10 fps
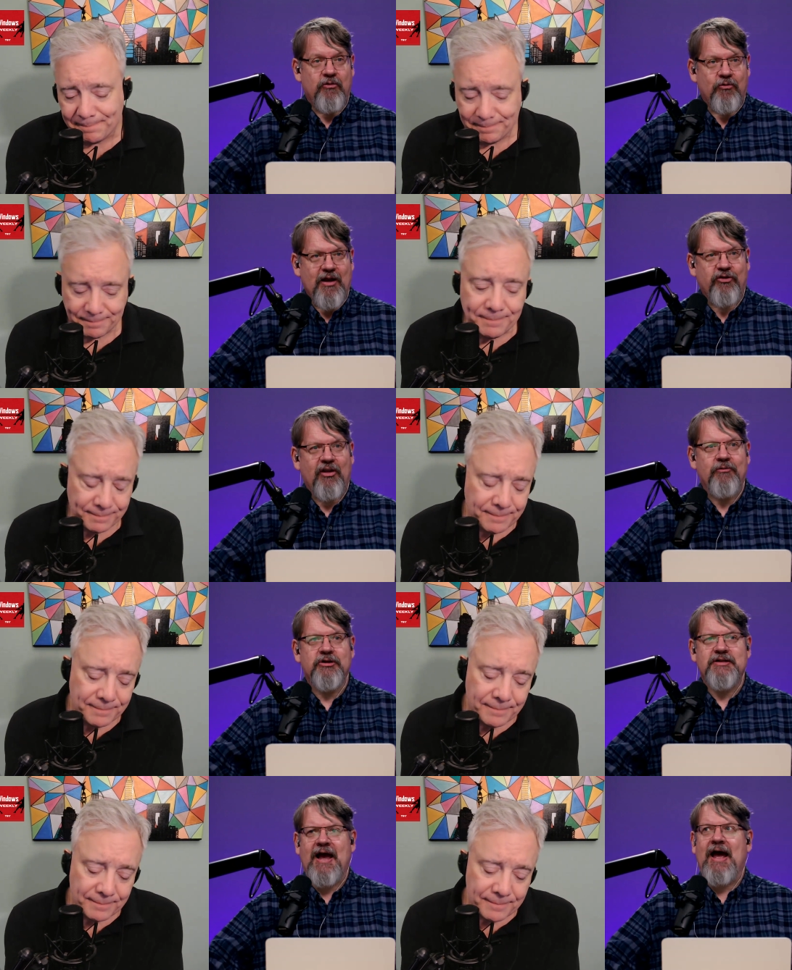Speaker 1: wrestling
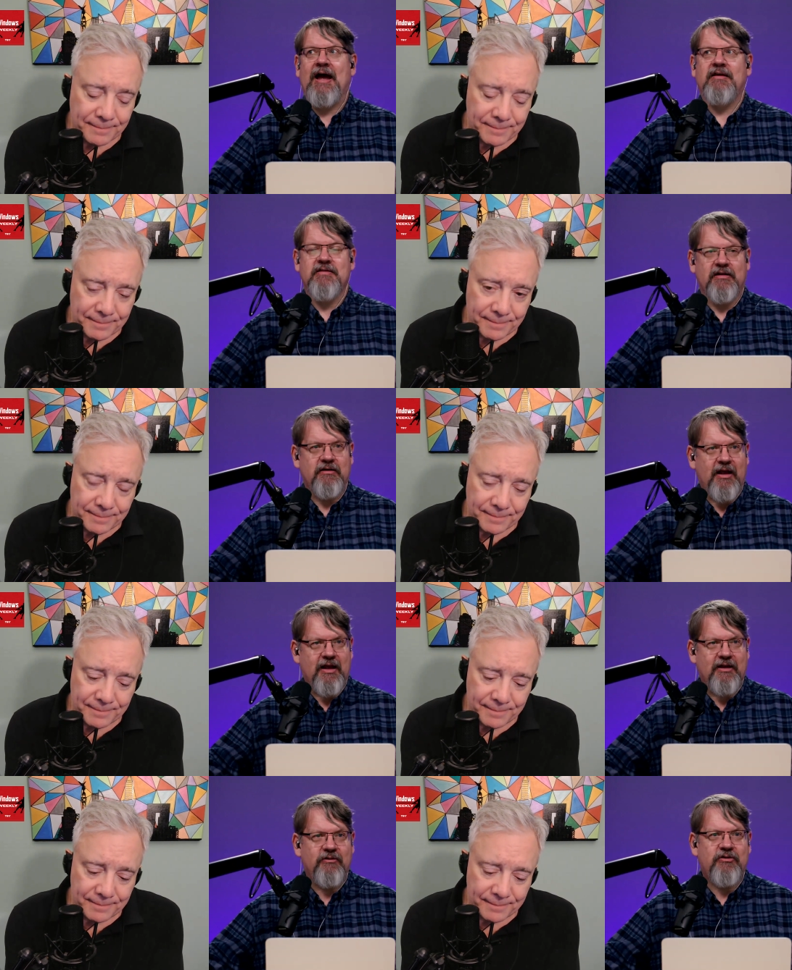with DAGs and
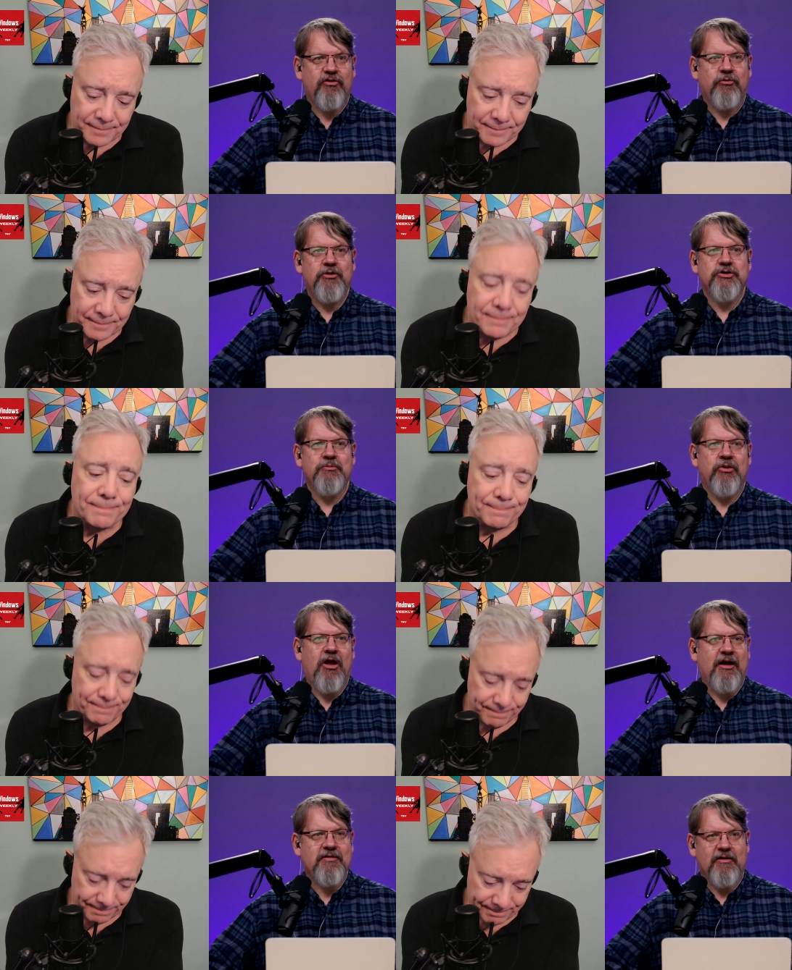and distribution
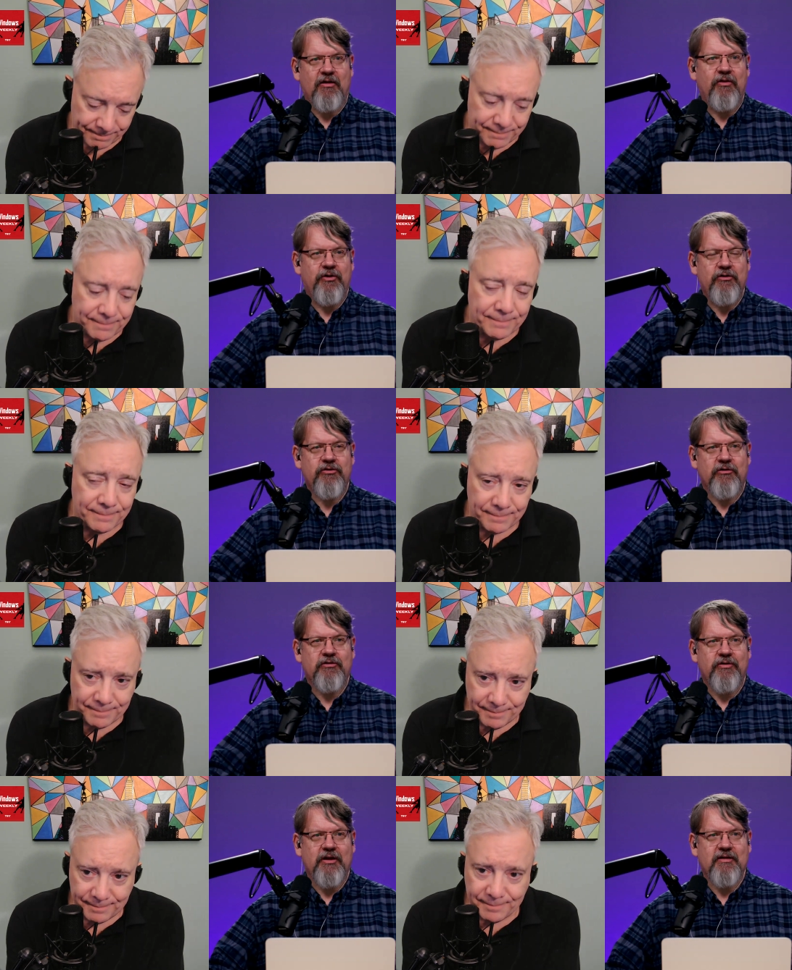blocks and all of those sorts
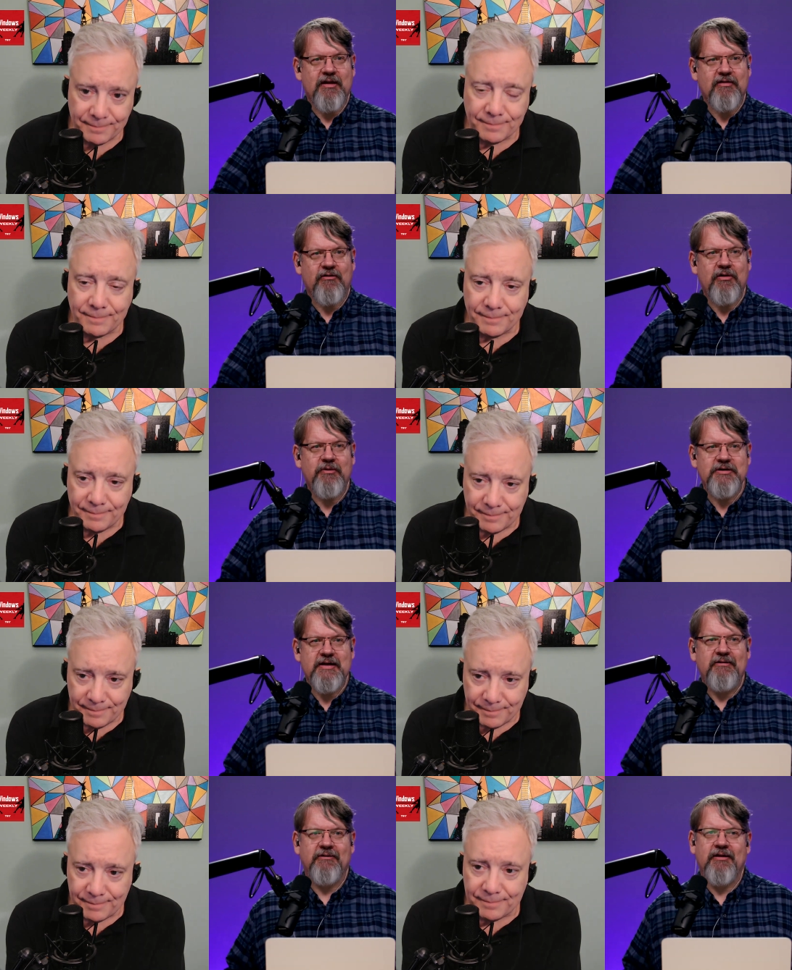of things that's already been
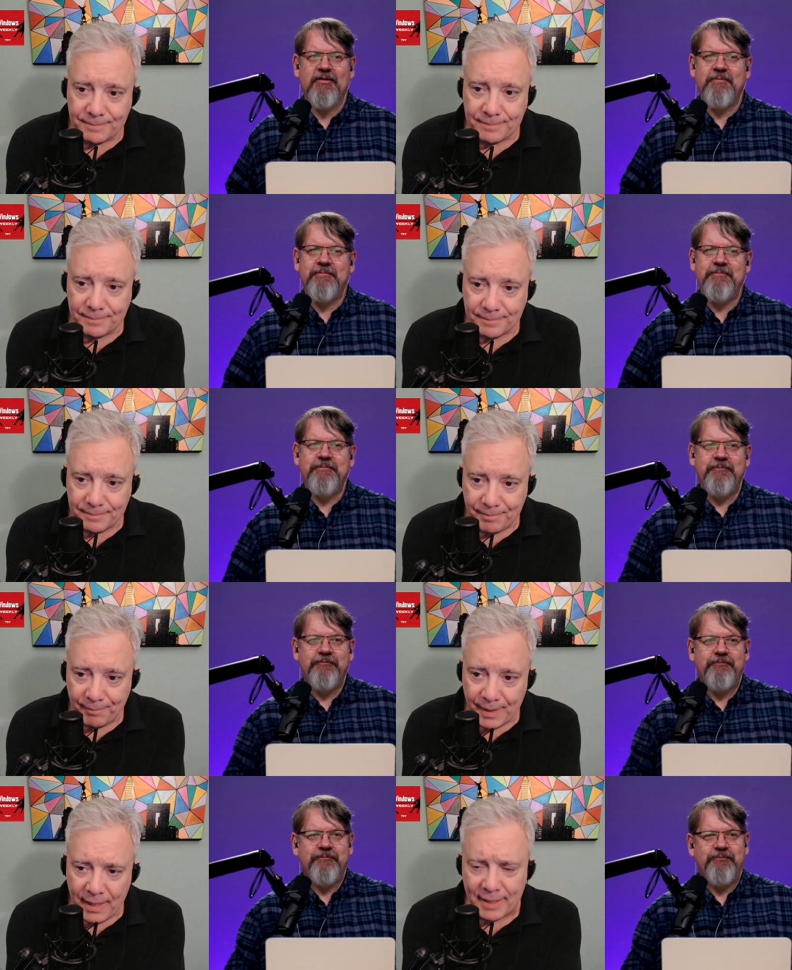dealt with
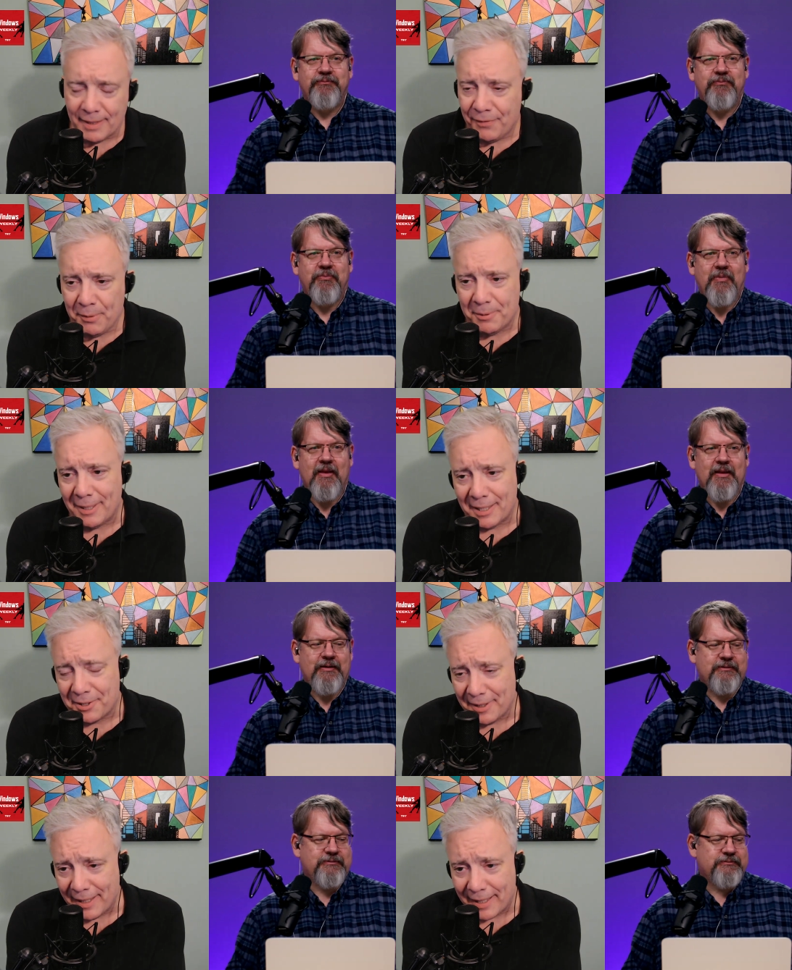
Speaker 2: yeah and if you were
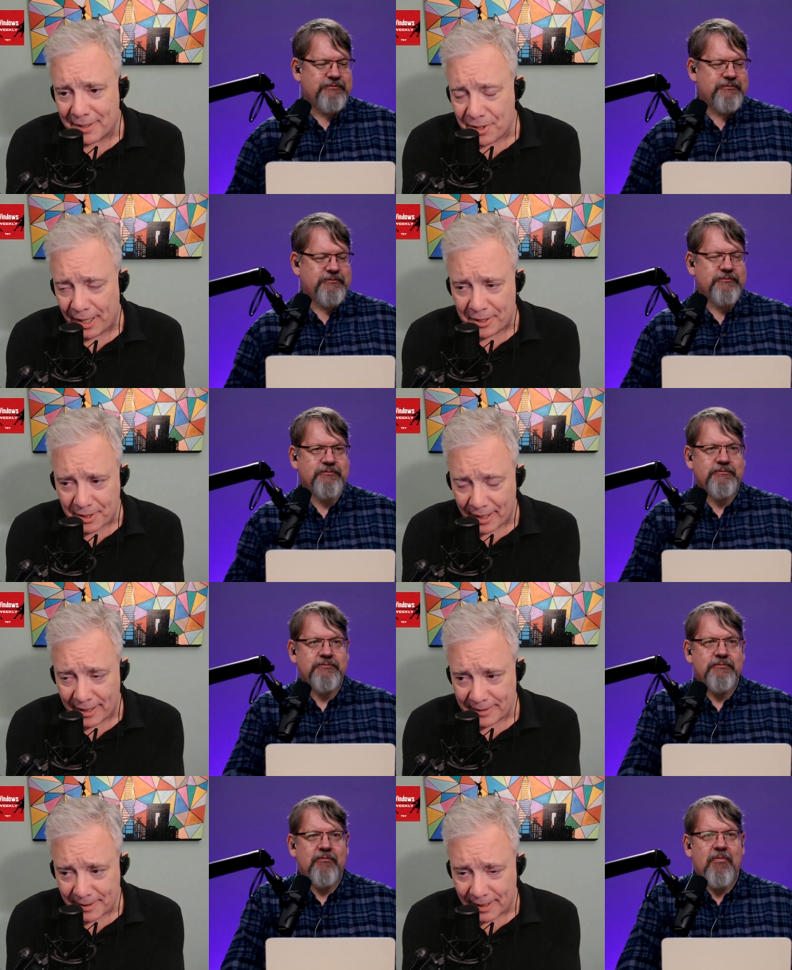actually that exchange
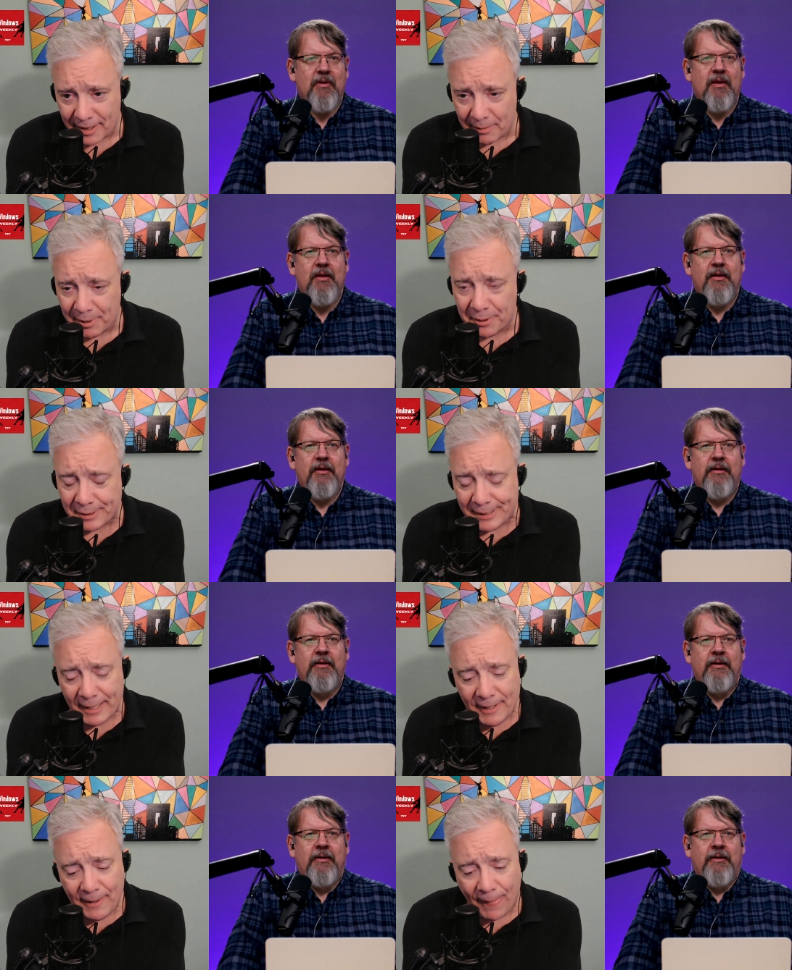guy god help you
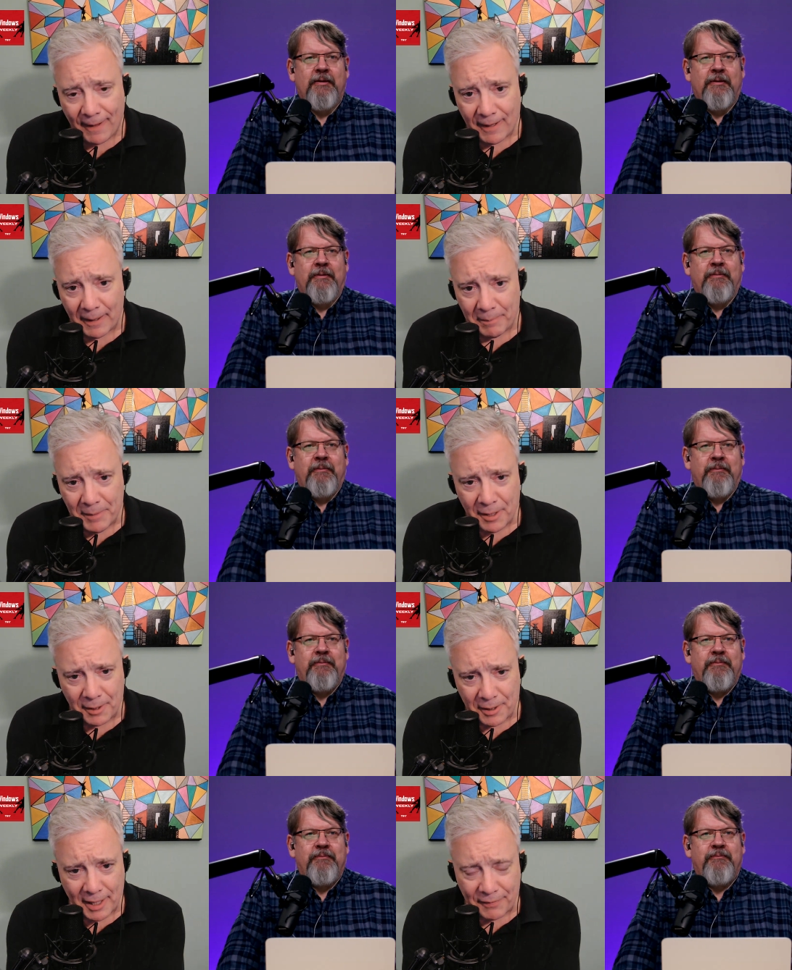um, you know,
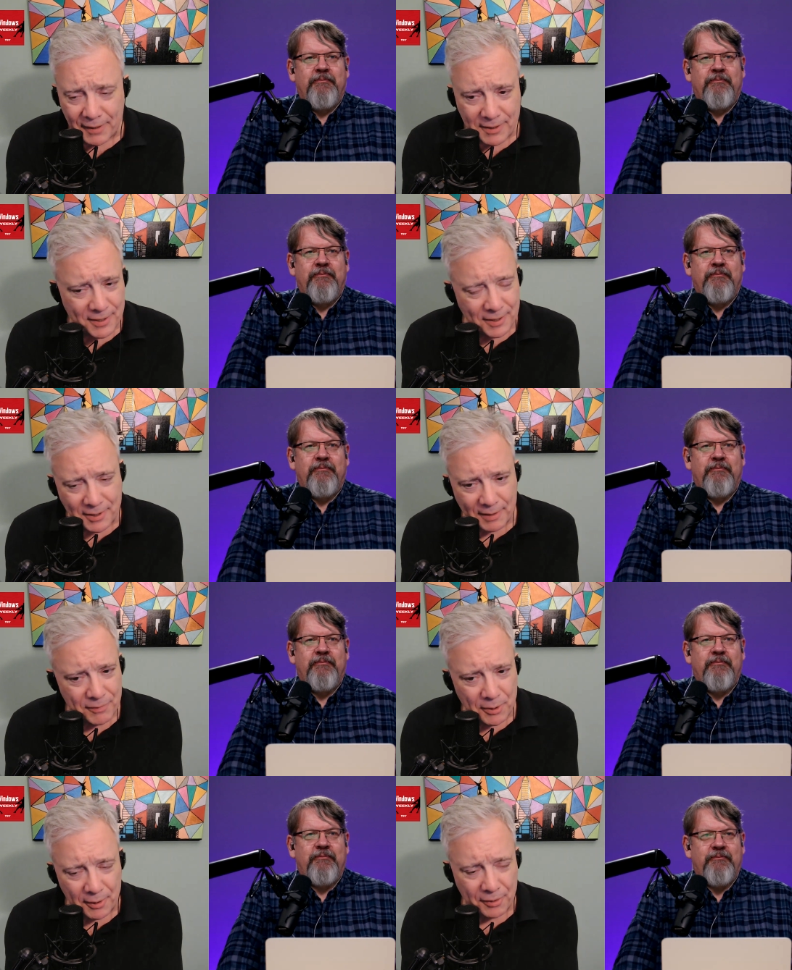your life consisted of
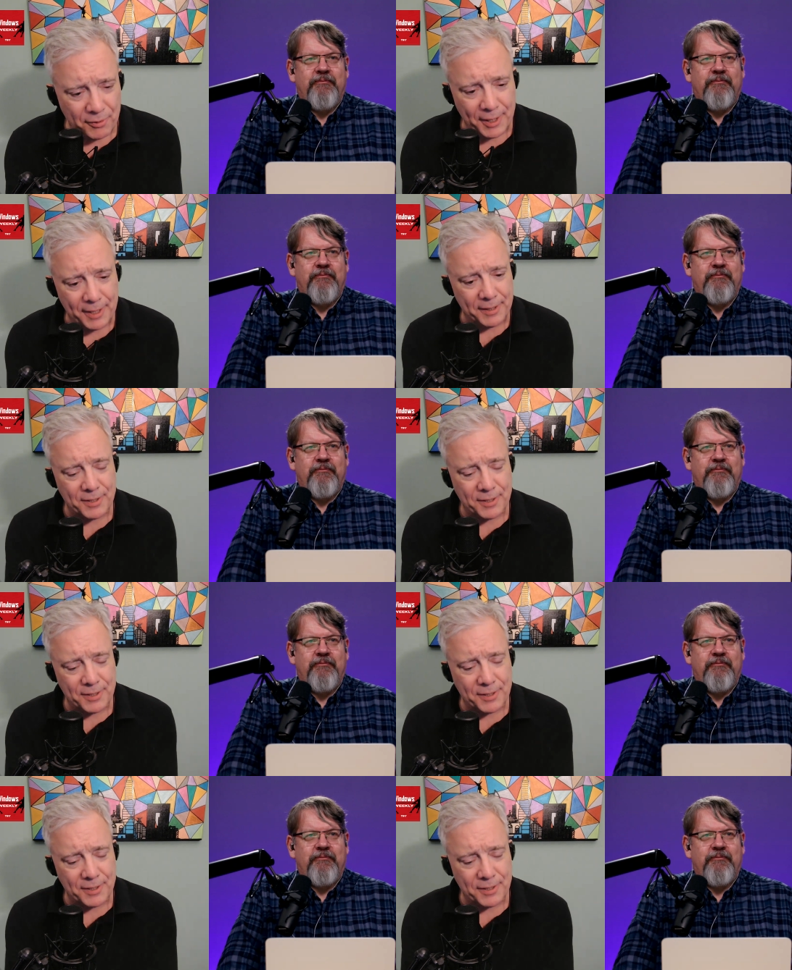two to three year